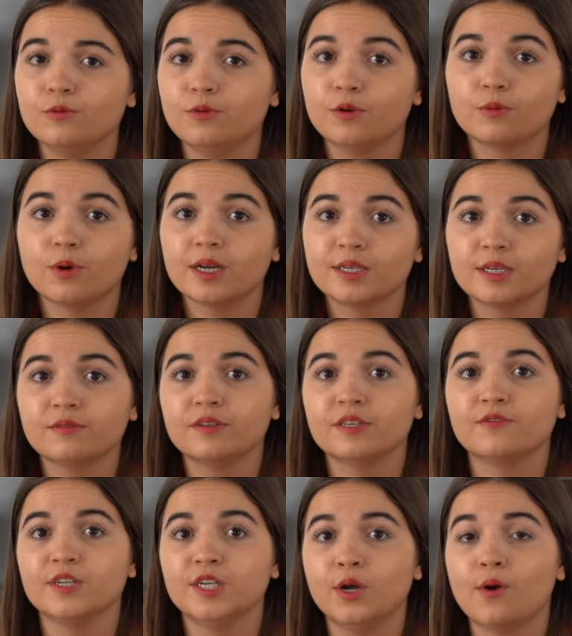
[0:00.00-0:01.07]
were watching
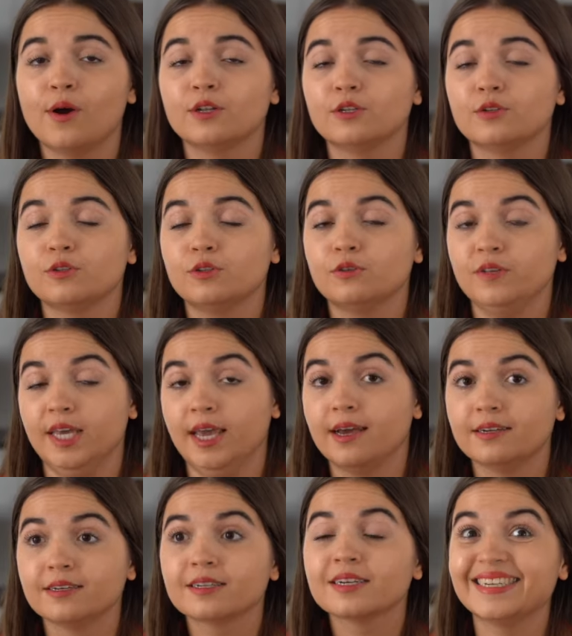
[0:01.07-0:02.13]
this video to the
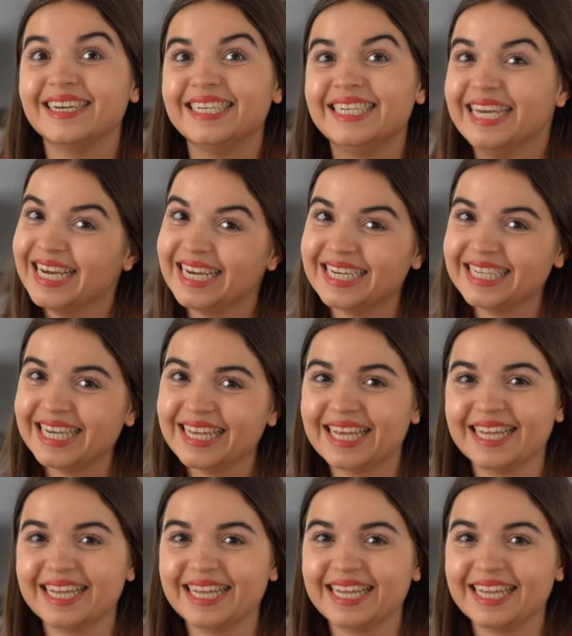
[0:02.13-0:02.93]
end, and yeah,